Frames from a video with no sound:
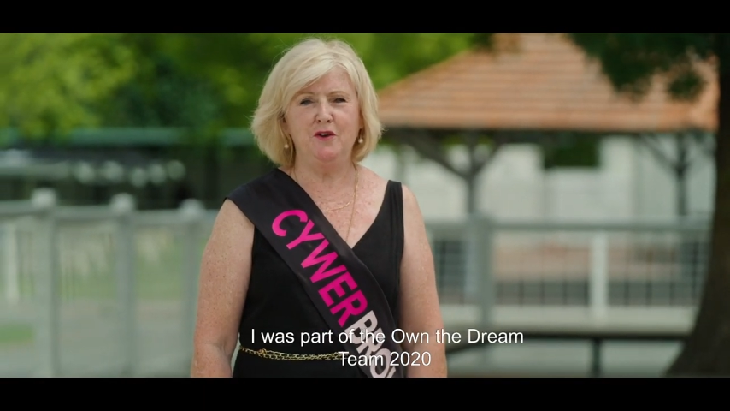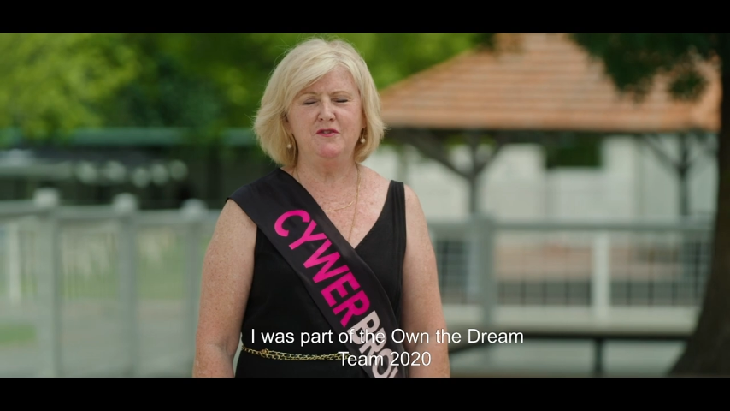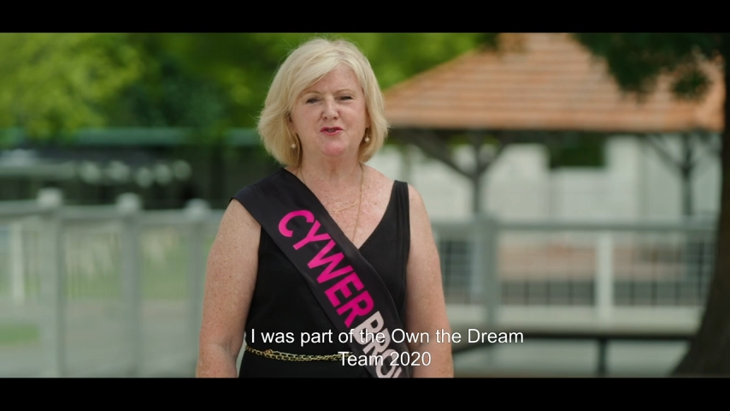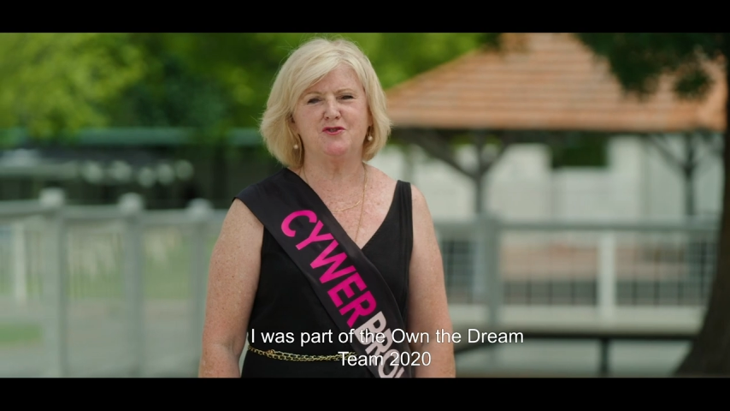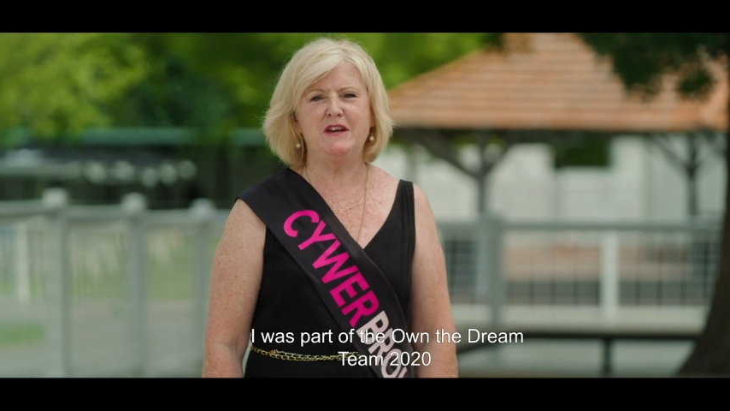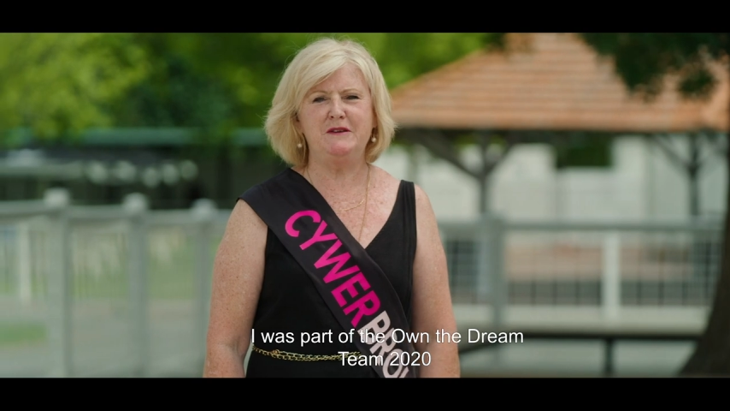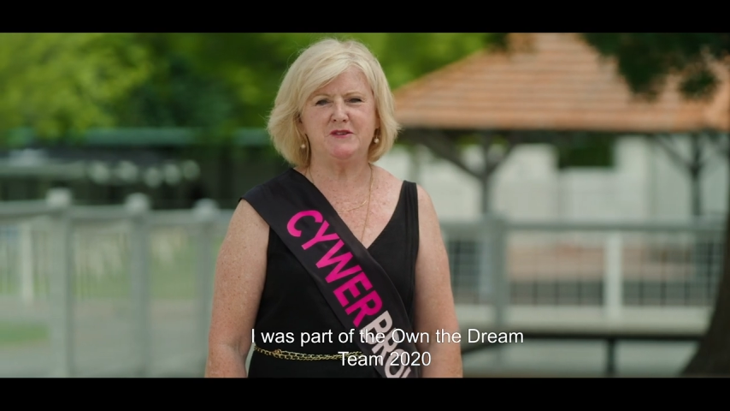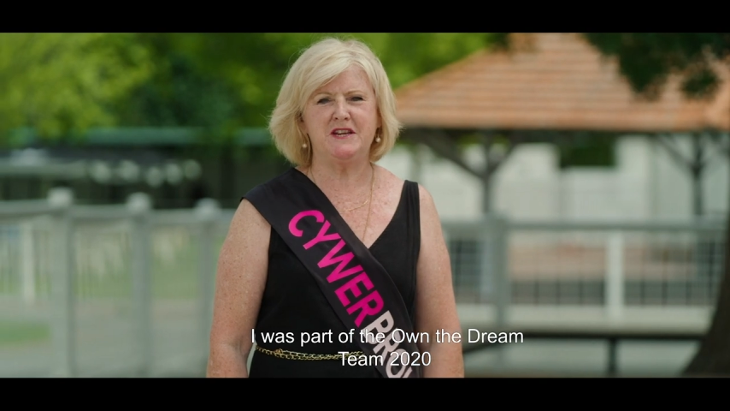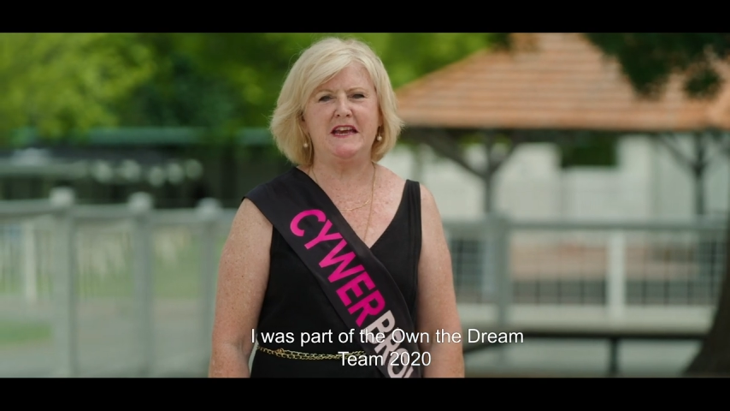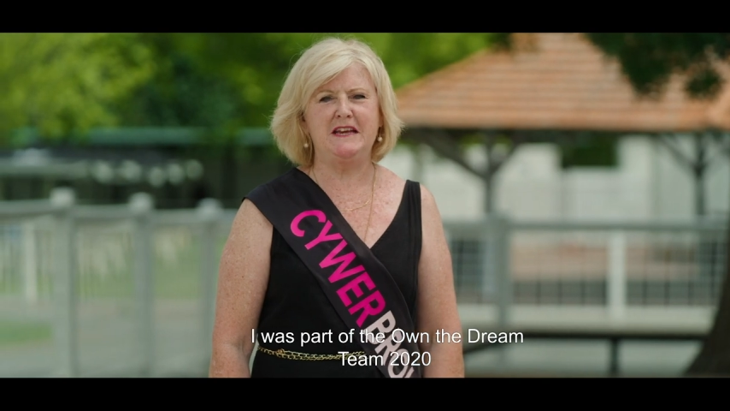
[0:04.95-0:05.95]
Own the
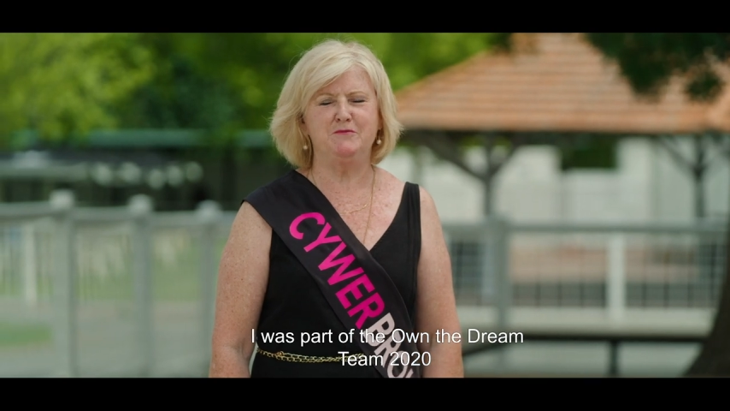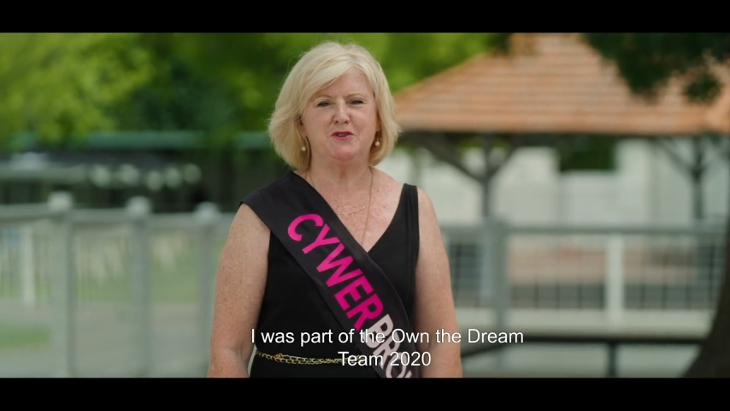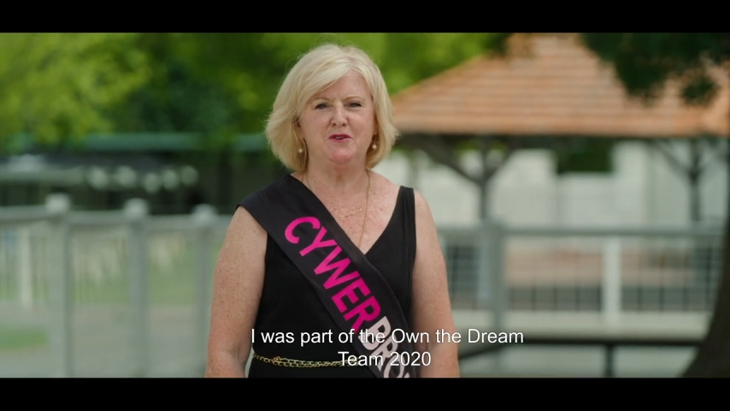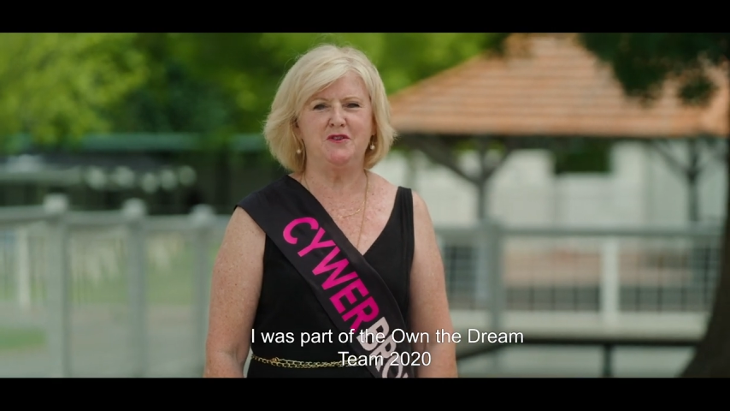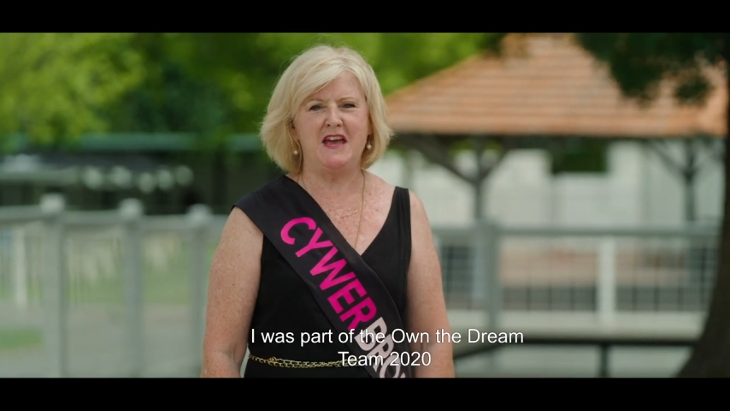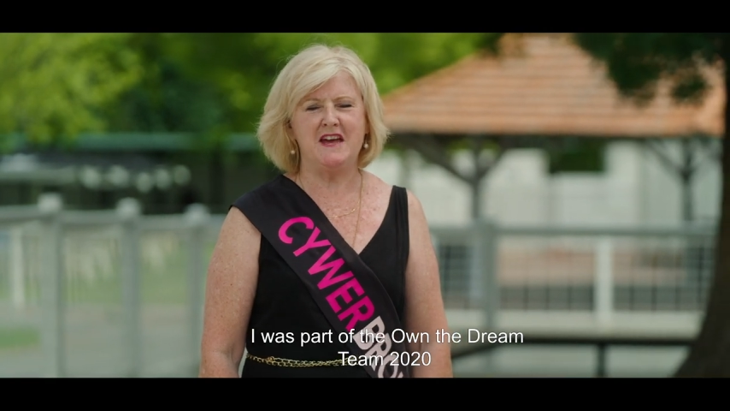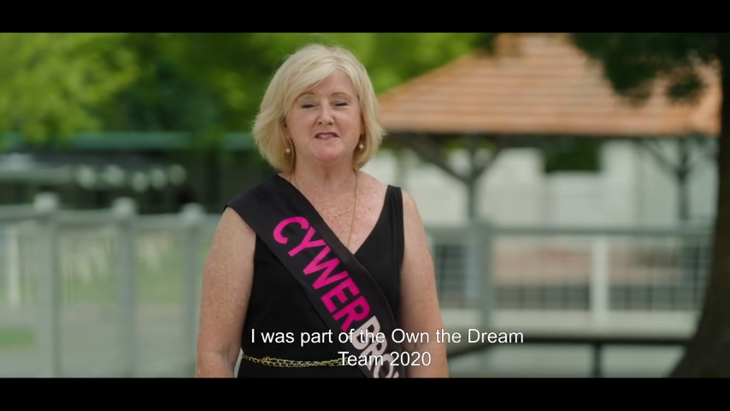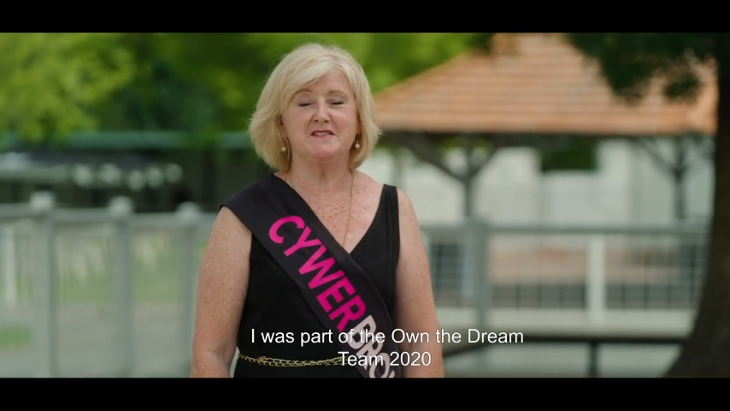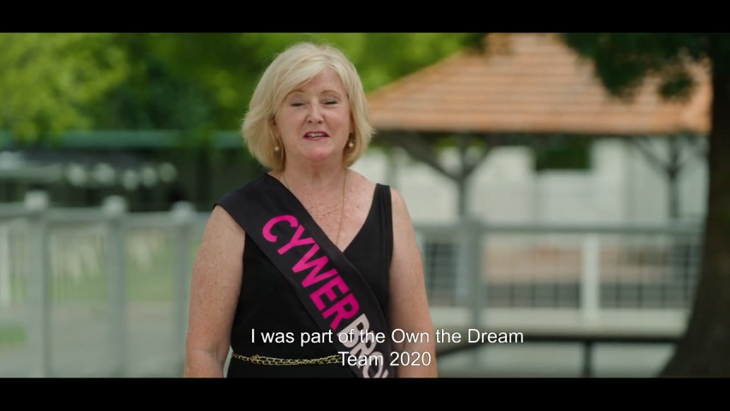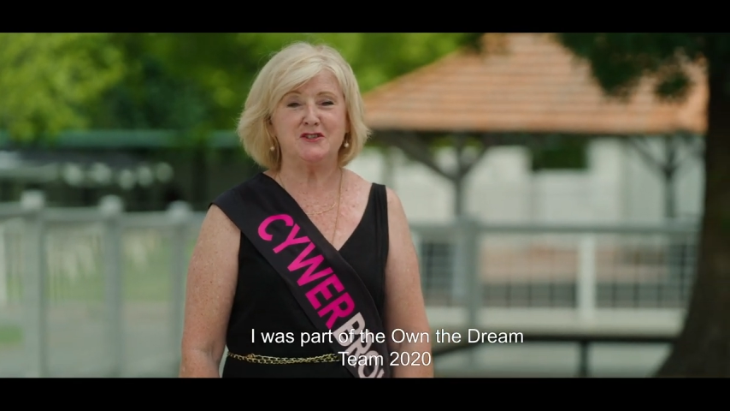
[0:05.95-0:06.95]
Dream team
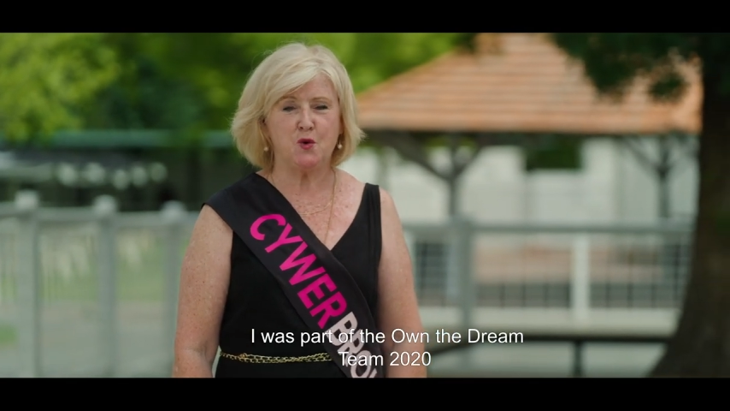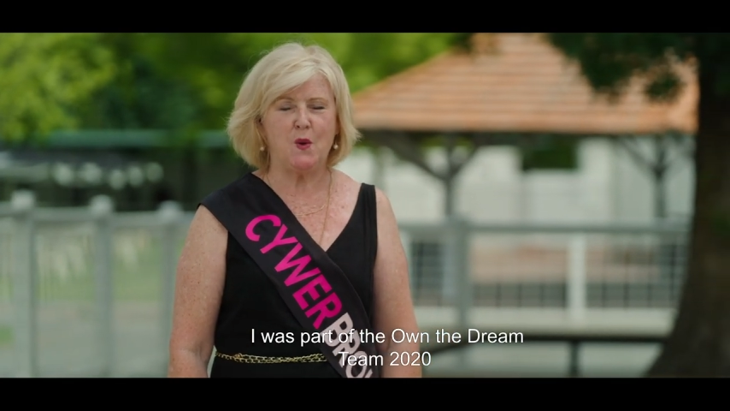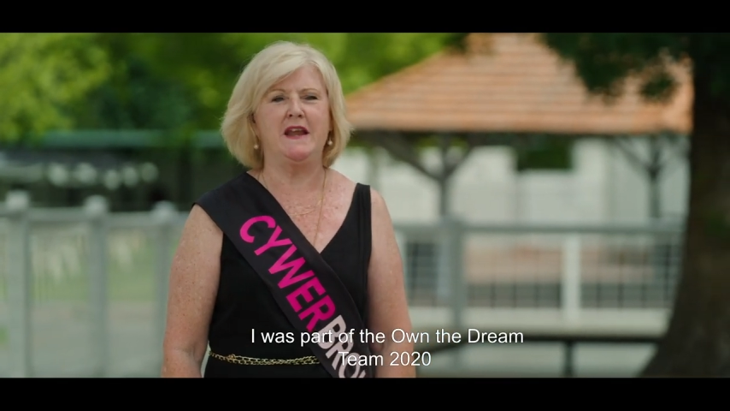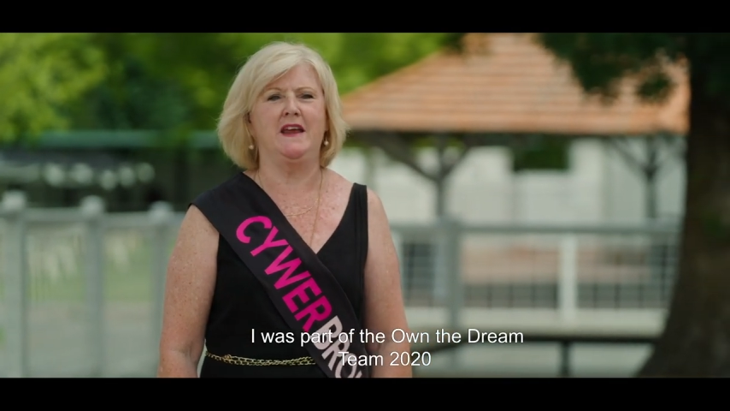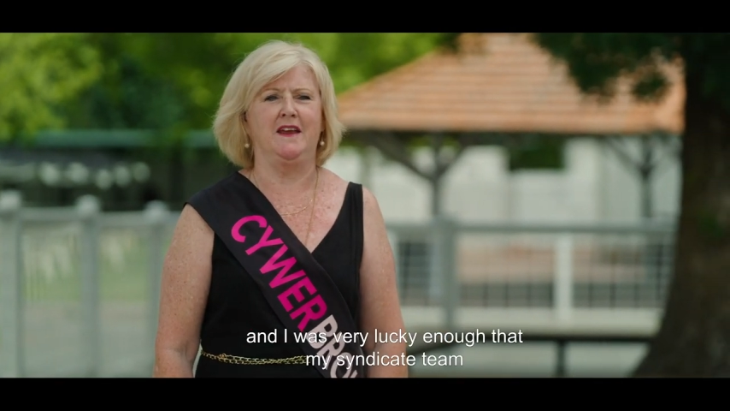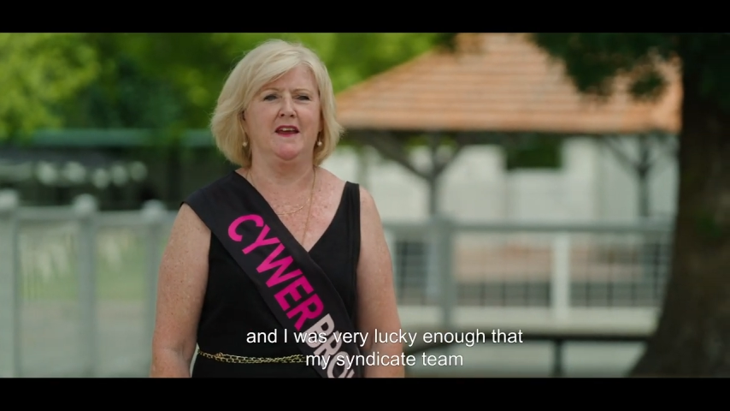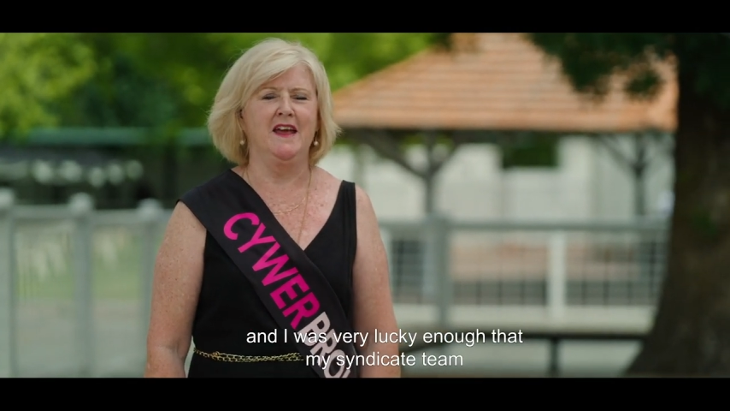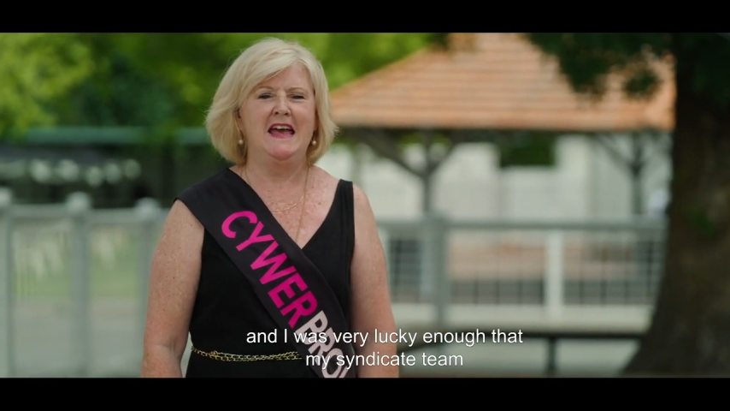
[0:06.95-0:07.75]
2020